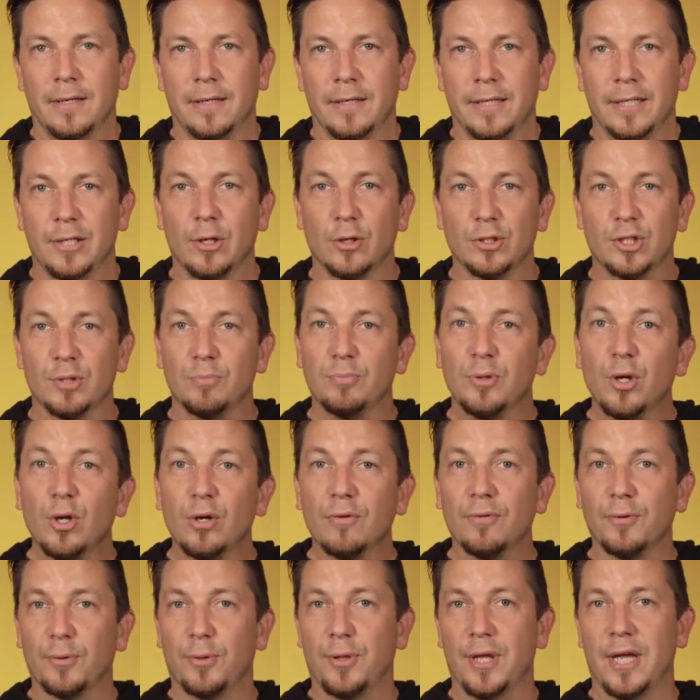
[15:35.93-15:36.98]
You know, it's a
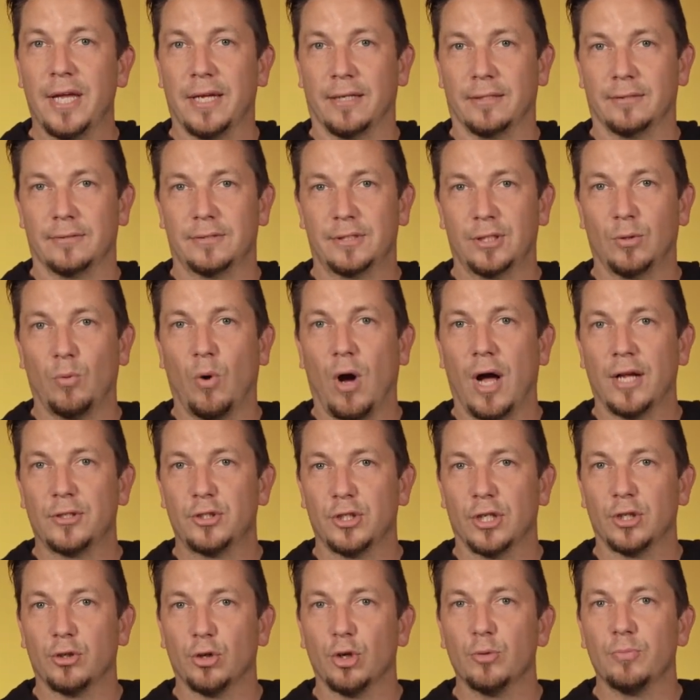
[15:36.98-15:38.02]
beautiful thing to watch
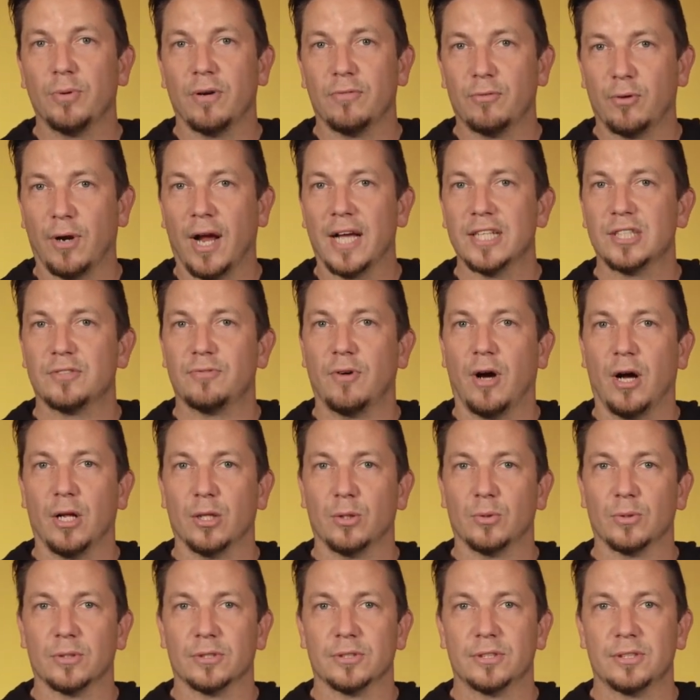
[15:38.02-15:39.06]
a group of Christ
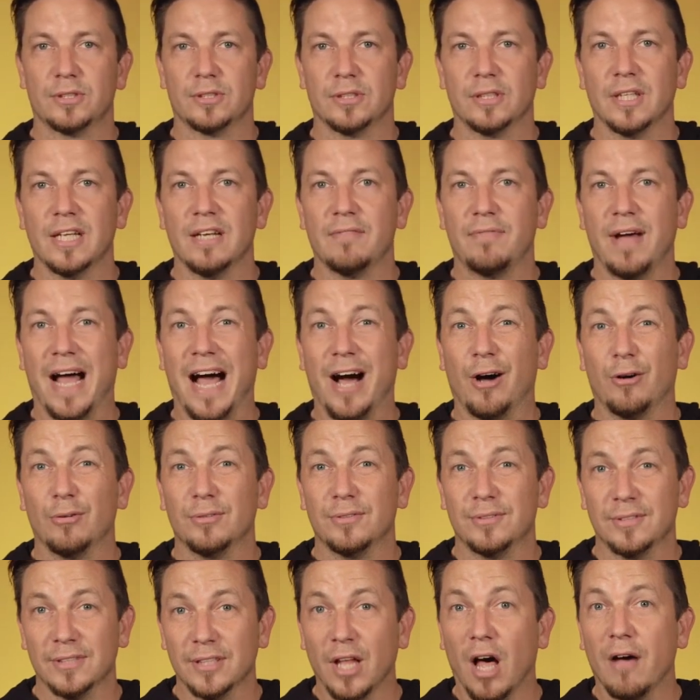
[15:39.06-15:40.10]
followers live out
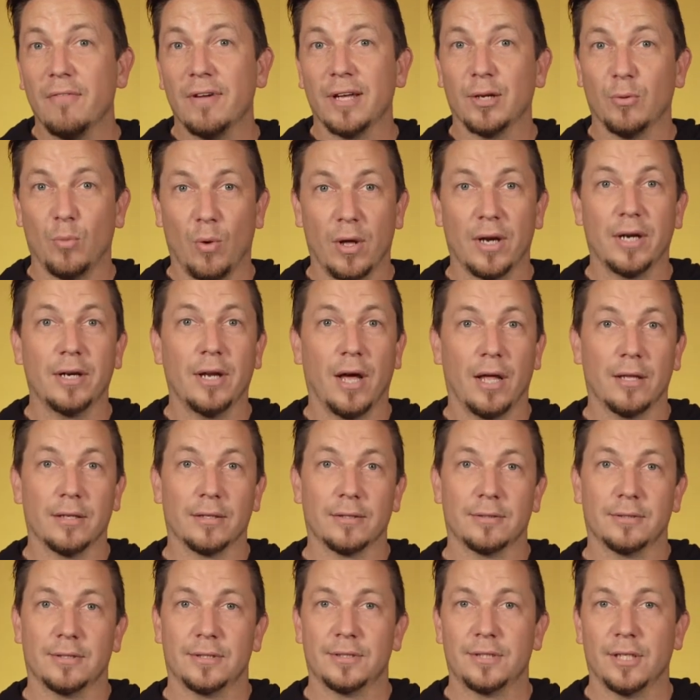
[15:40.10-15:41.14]
loving one
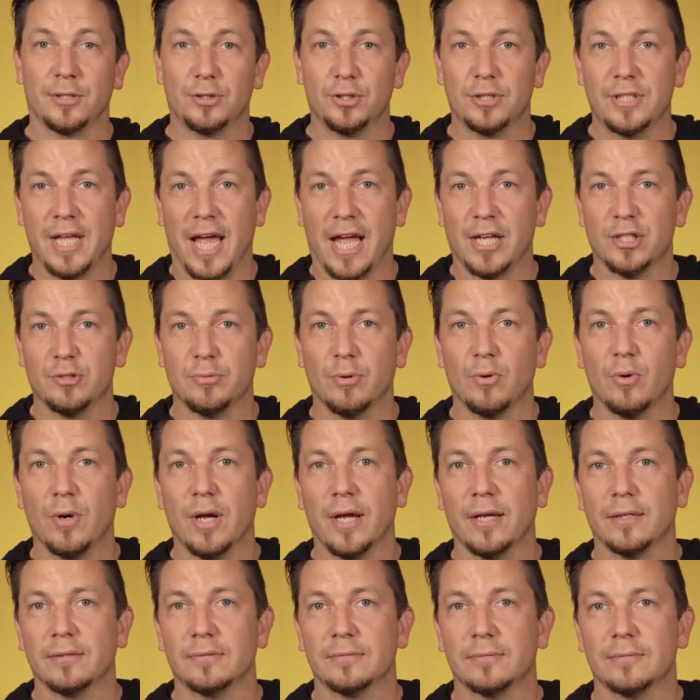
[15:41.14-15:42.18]
another in such a tangible
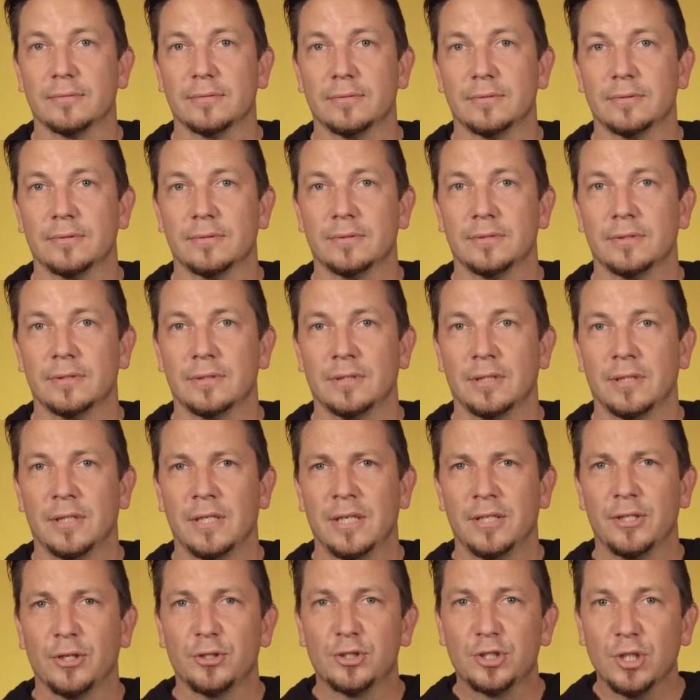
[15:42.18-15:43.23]
way.
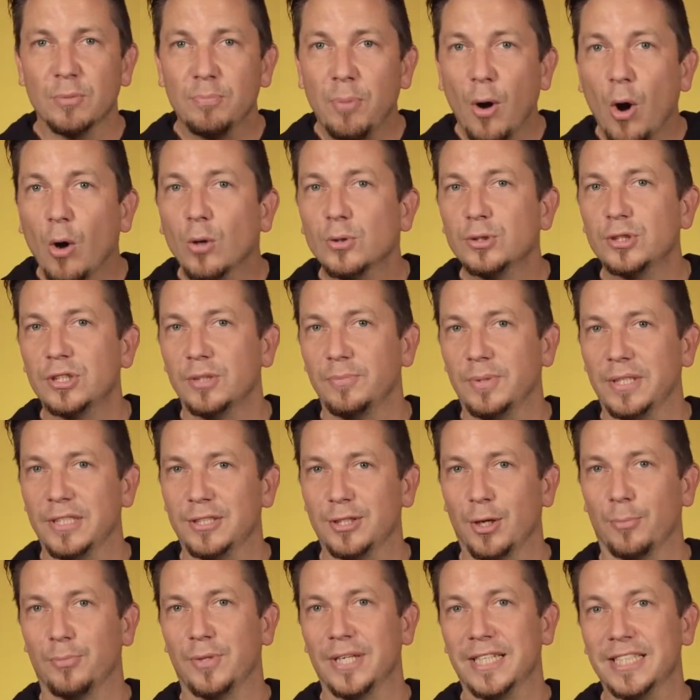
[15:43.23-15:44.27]
There's supposed to be
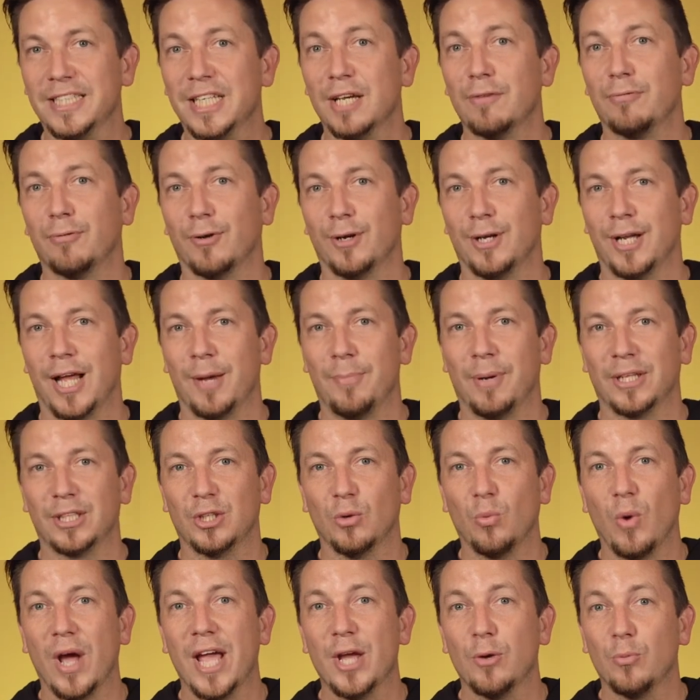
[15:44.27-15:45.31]
something different about the
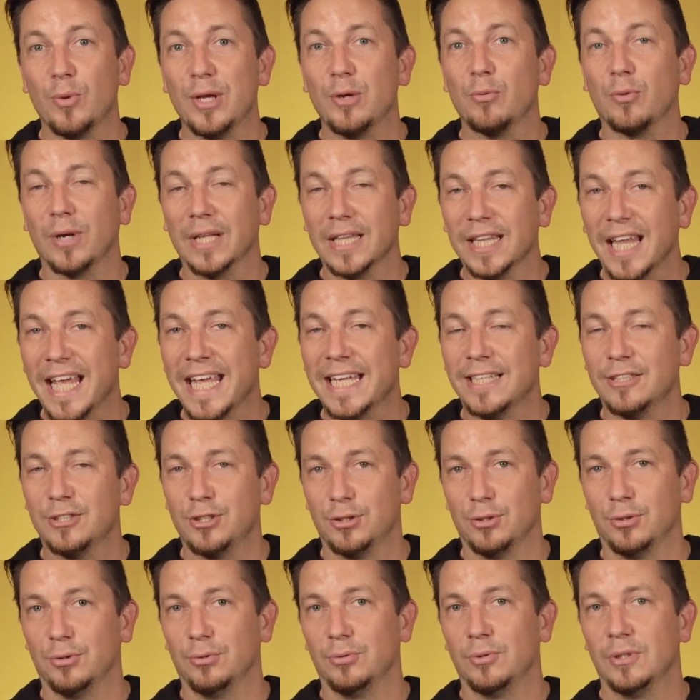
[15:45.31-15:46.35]
way we relate
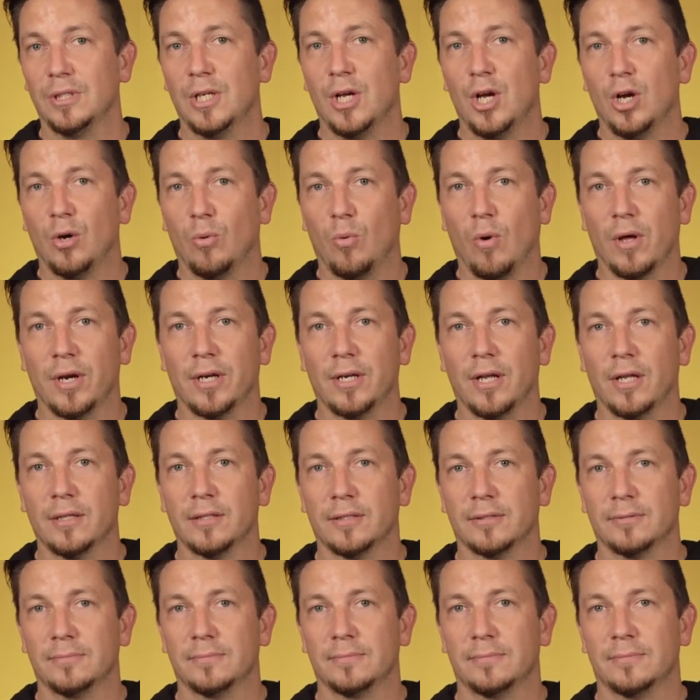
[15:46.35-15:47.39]
to one
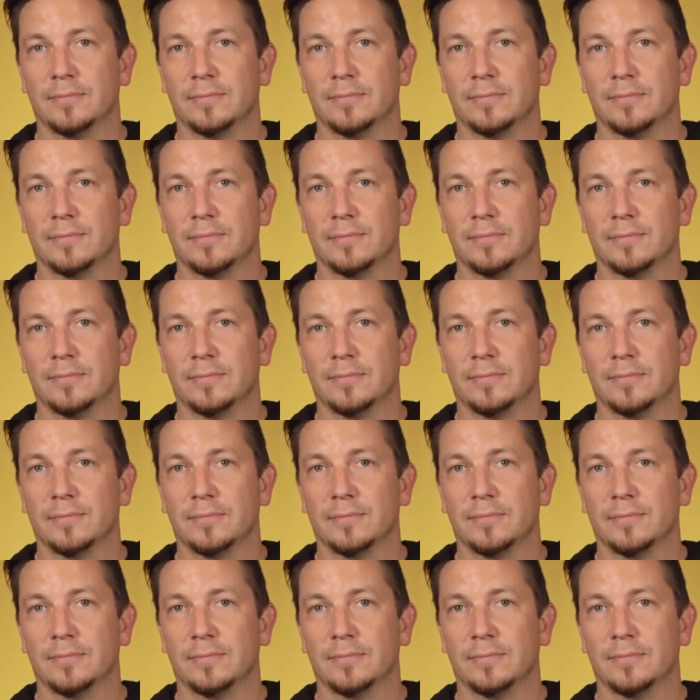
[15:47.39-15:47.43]
another.